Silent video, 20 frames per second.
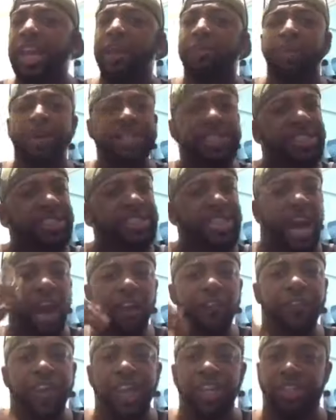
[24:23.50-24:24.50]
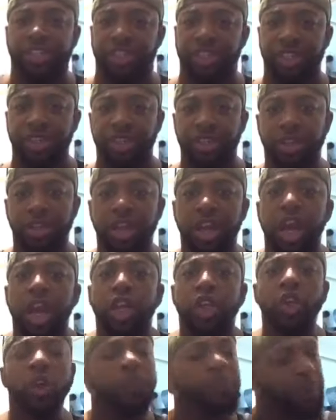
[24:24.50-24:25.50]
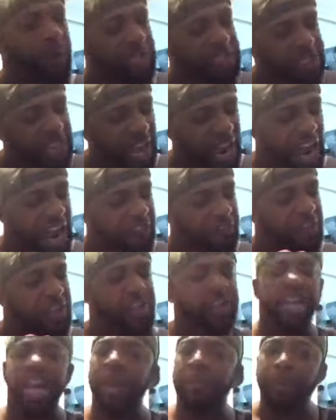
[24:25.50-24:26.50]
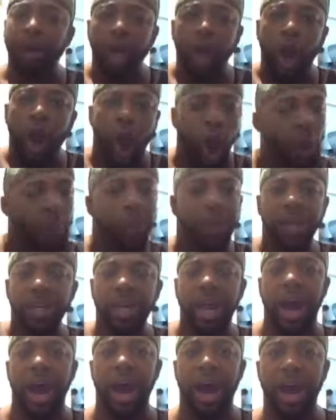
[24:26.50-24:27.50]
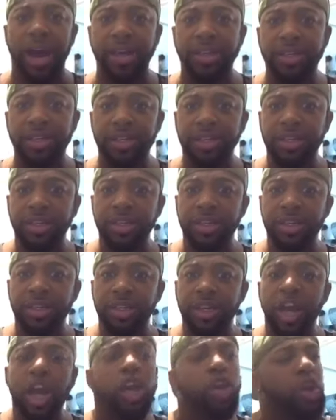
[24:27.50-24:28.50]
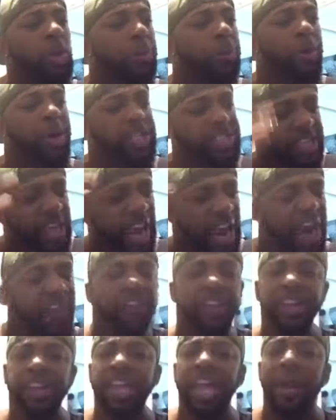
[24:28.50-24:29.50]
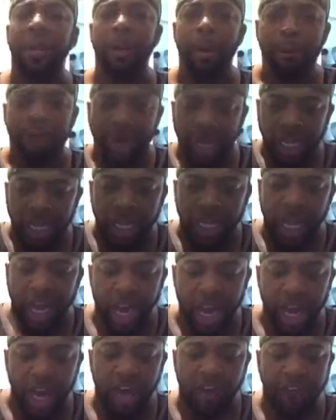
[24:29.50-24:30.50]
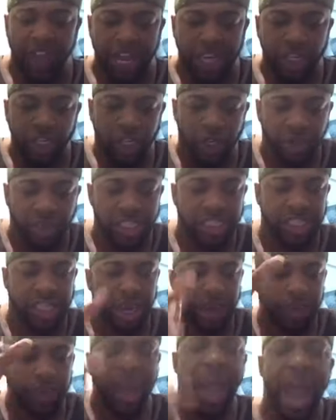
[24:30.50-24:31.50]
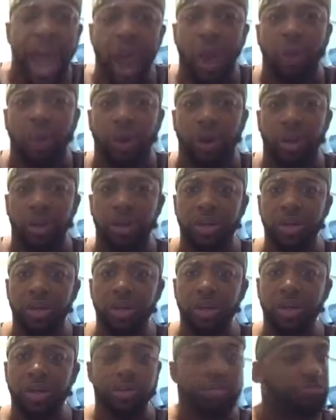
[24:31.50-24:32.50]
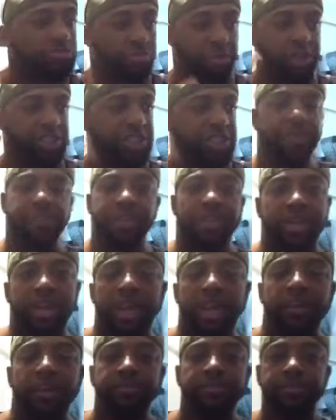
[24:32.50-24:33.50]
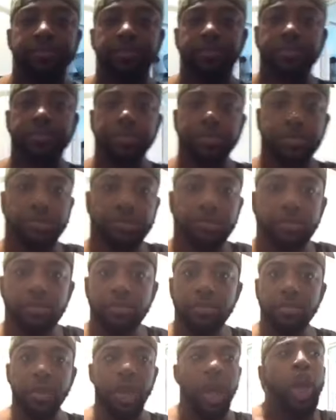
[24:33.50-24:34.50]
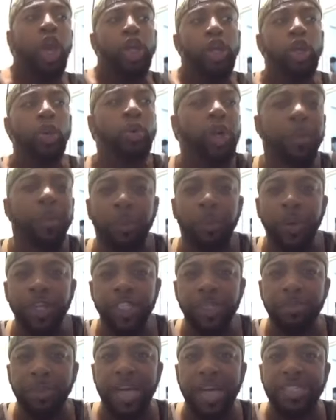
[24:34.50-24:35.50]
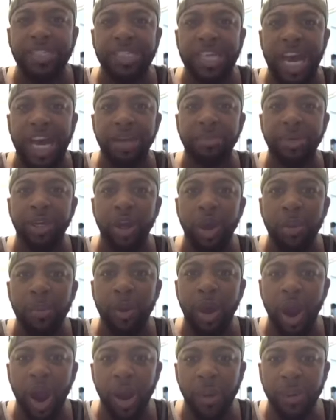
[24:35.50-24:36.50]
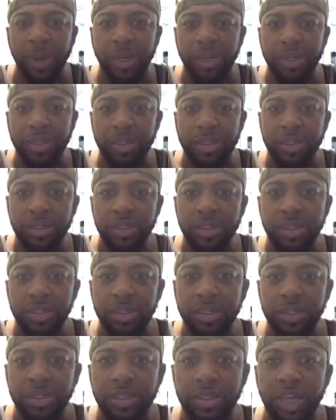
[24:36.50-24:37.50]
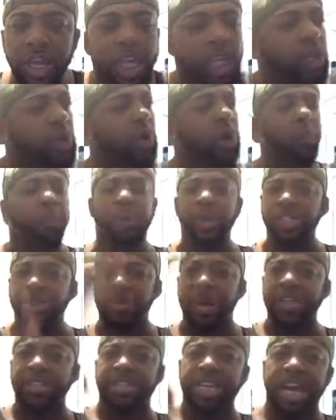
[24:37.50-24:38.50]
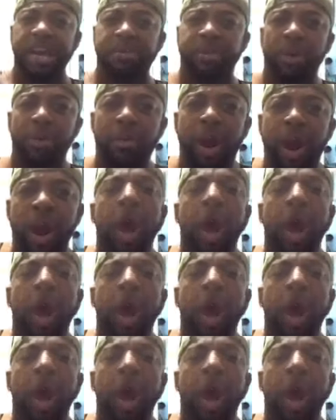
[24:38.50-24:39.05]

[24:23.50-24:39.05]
but salvation. You preach everything but hope in God. You preach everything but love and unity and power. Preach everything. You want to preach about Sodom and Gomorrah? You want to preach about Sodom and Gomorrah?